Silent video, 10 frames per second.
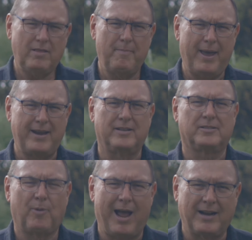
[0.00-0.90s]
of the
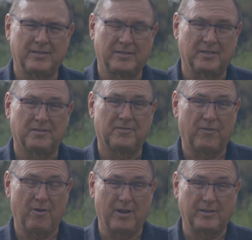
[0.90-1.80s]
maintenance practices
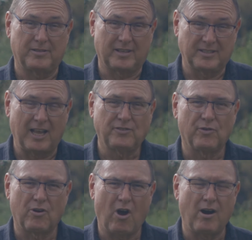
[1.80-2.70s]
for a
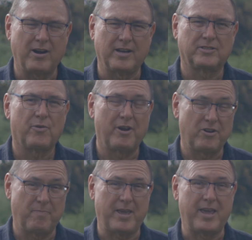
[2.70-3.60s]
successful garden is going
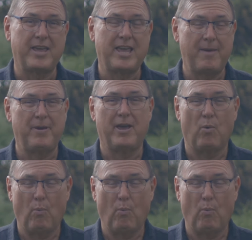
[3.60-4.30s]
to be keeping it